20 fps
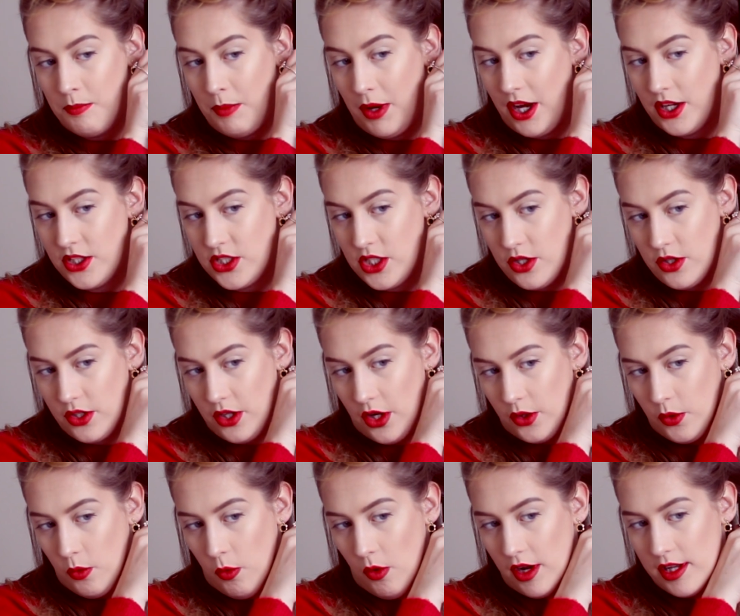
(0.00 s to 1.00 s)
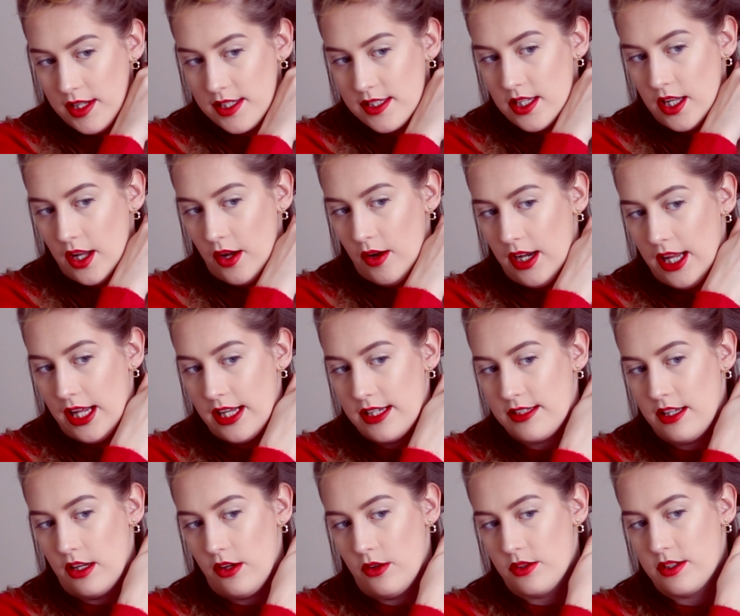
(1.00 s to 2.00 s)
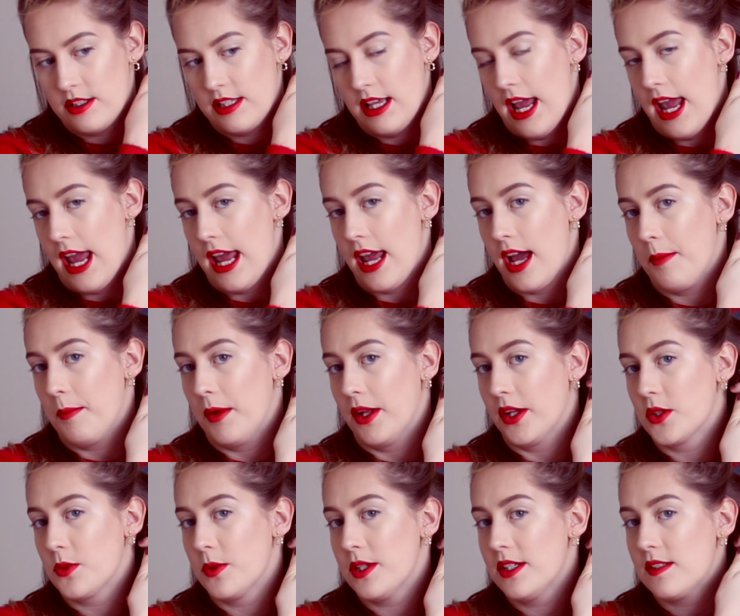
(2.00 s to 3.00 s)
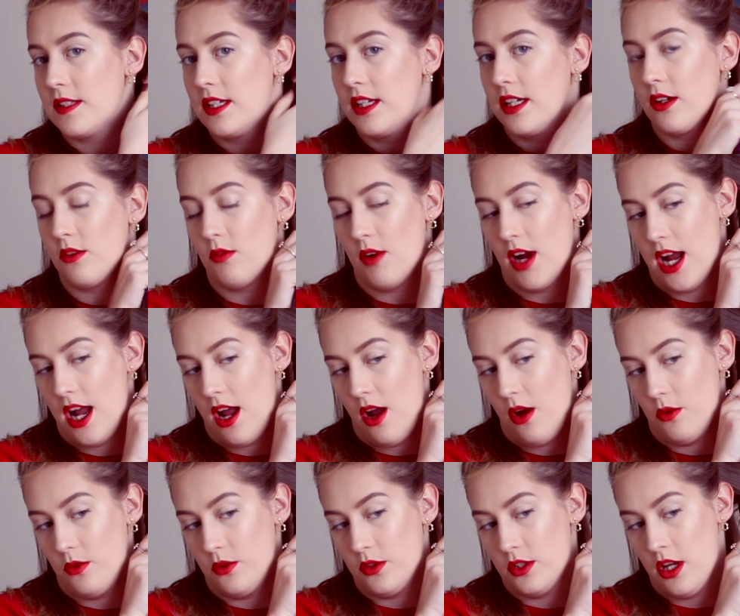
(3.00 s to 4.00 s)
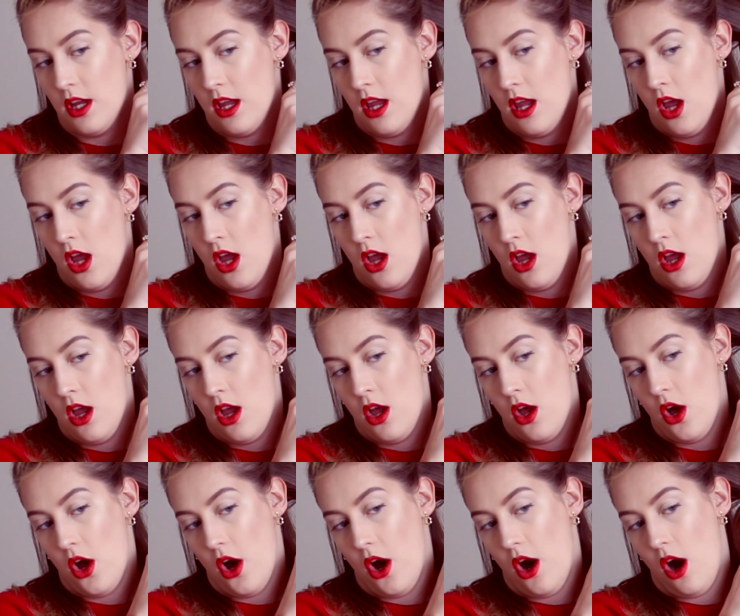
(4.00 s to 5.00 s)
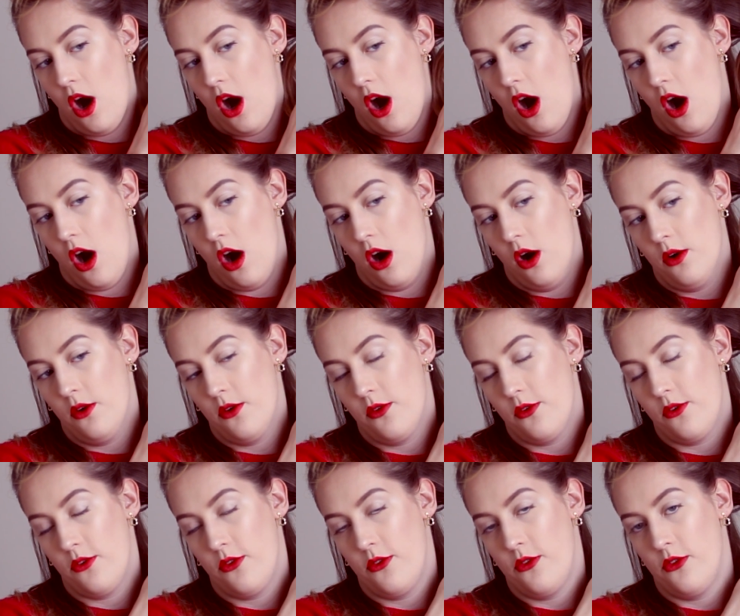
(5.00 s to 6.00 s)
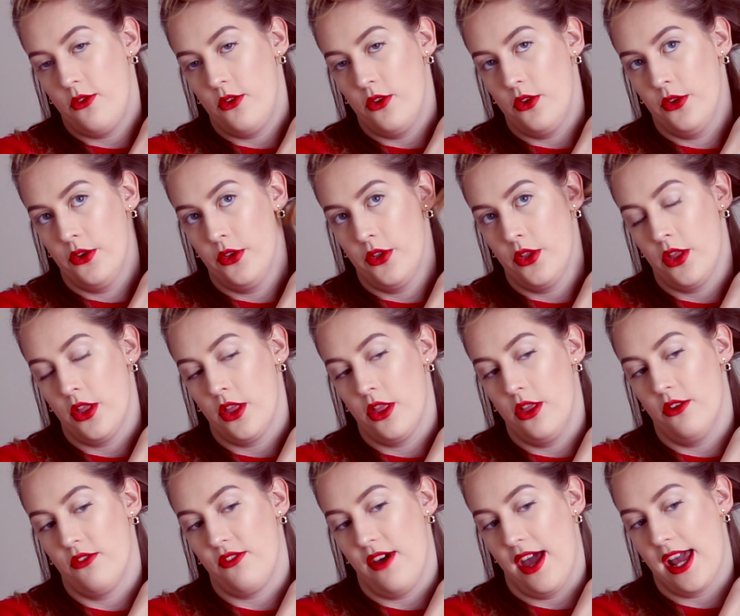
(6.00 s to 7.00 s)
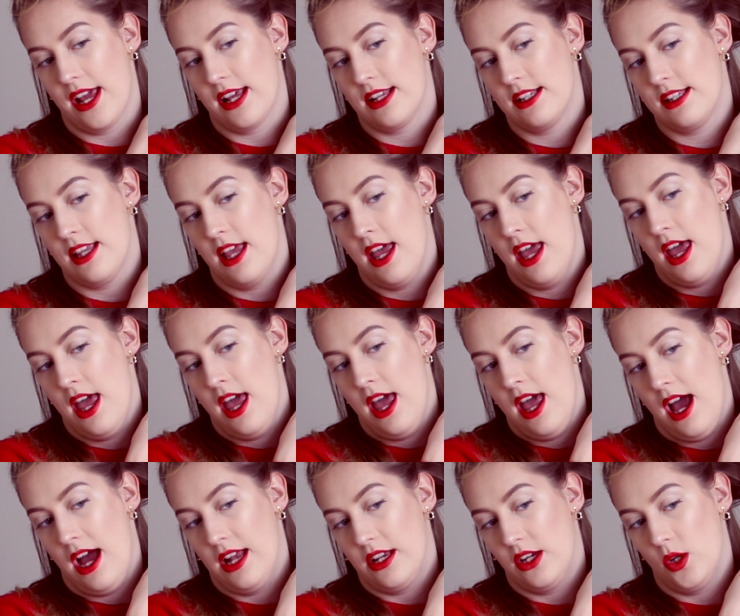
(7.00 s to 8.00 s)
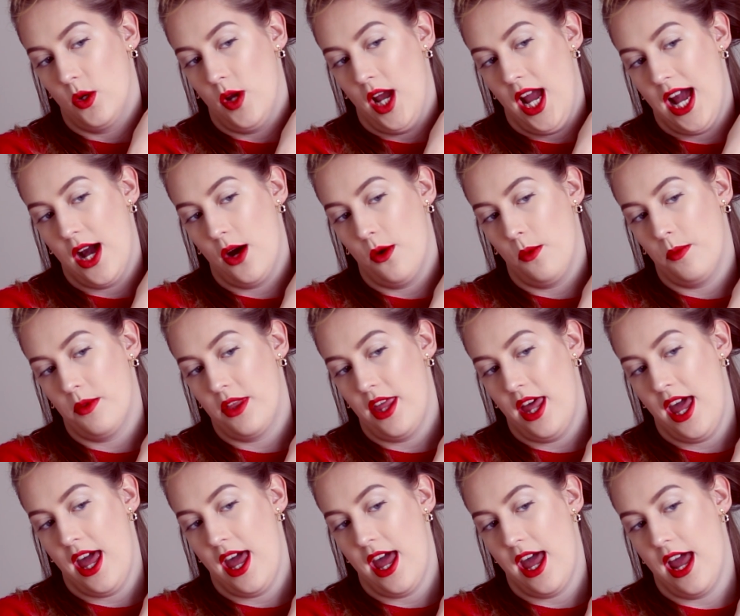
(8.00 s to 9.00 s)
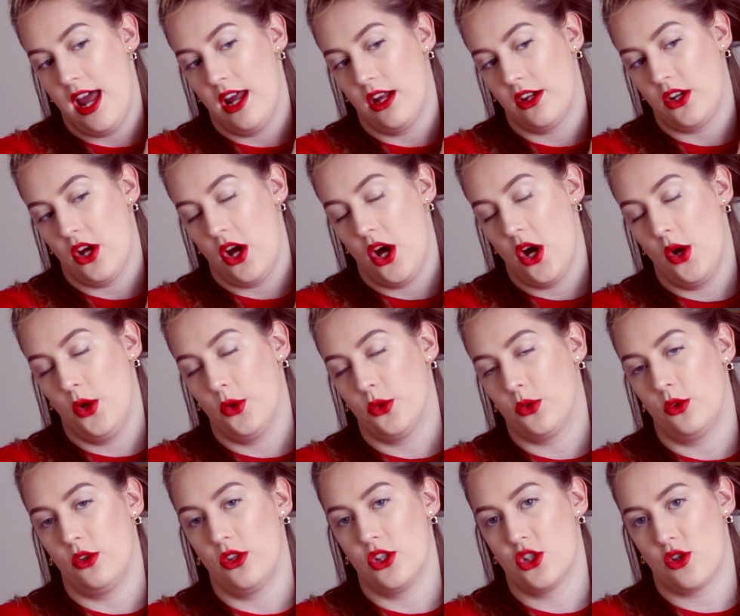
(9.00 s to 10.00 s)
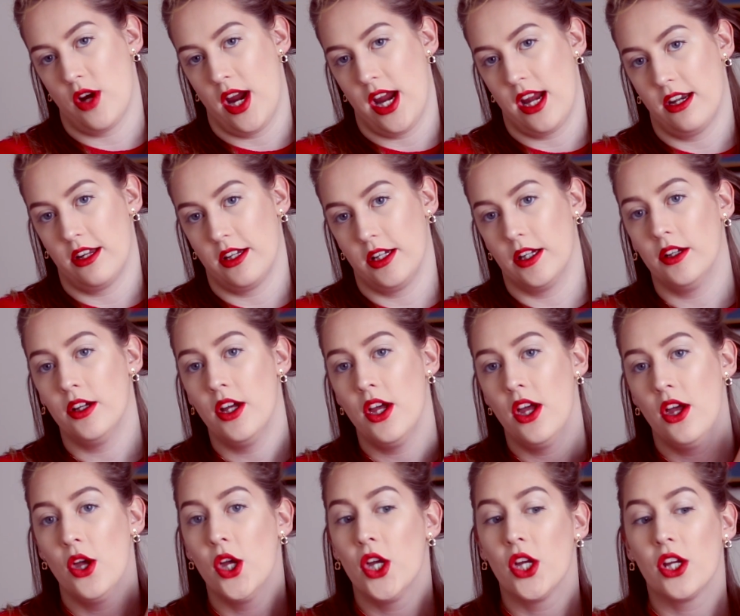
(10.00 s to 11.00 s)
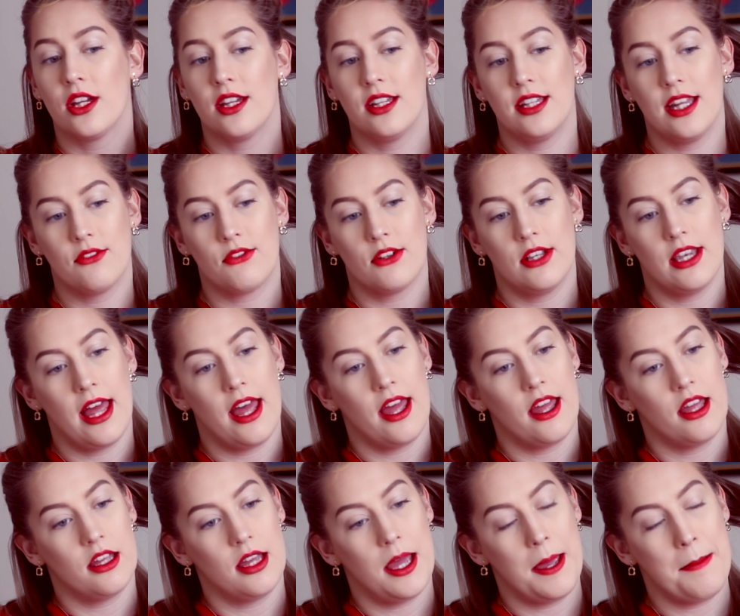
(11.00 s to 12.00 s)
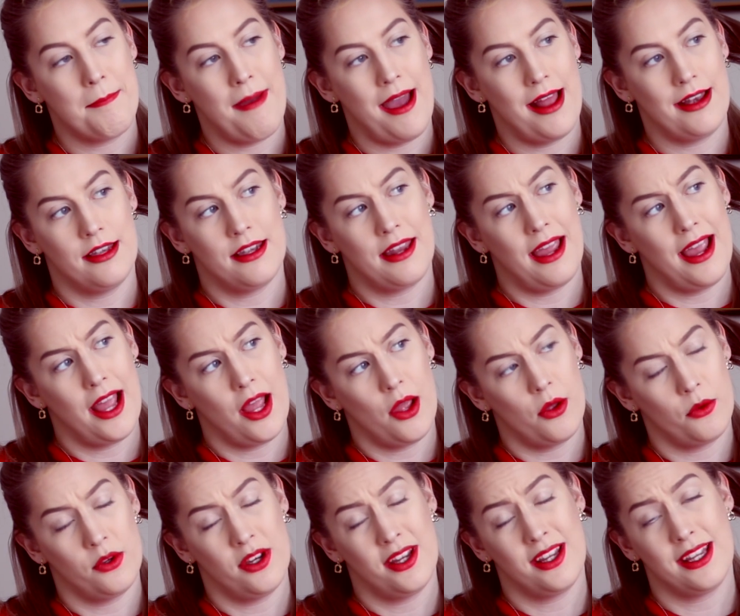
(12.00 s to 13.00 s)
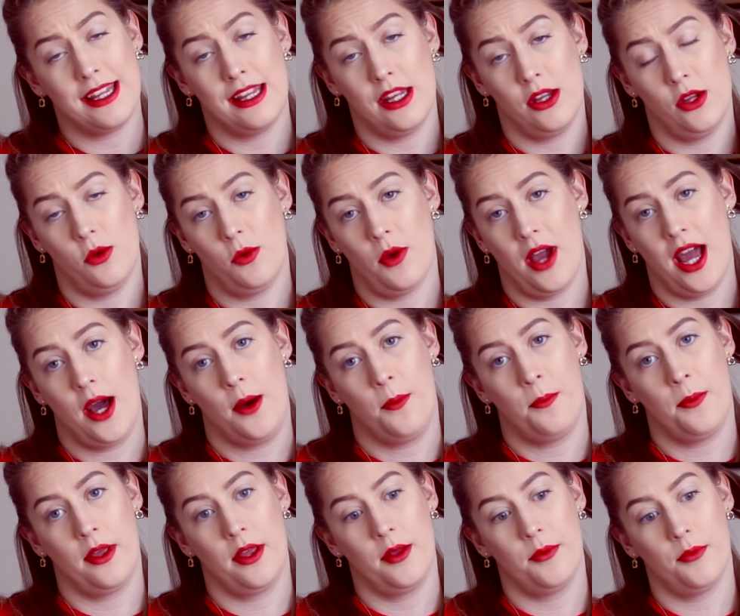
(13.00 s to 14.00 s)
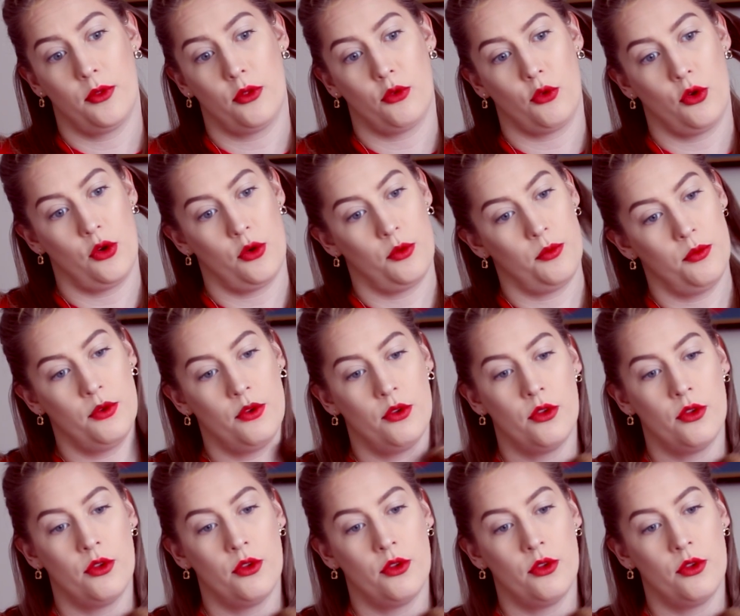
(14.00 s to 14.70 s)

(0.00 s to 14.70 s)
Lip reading: But I do go quite slowly, so you'll see I'm like twisting it around off the face, and you help the hair curl through the straightener. You never let a man down, you help it through.